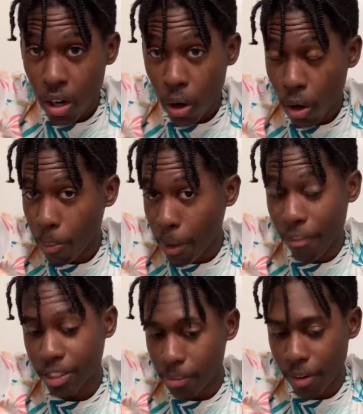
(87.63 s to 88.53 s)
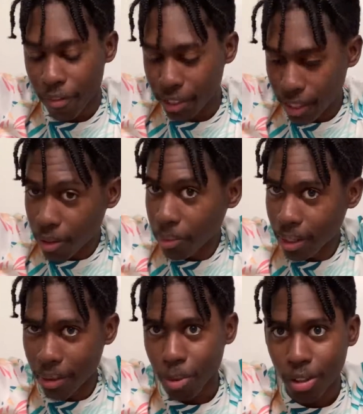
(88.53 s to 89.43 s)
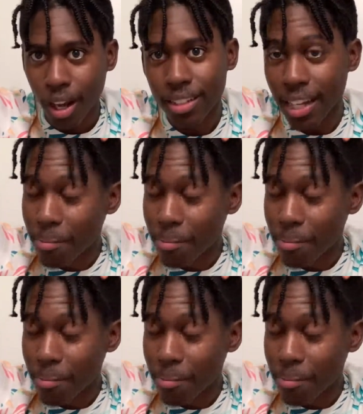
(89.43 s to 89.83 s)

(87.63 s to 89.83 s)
Or by fixing my face, I don't mean like Botox.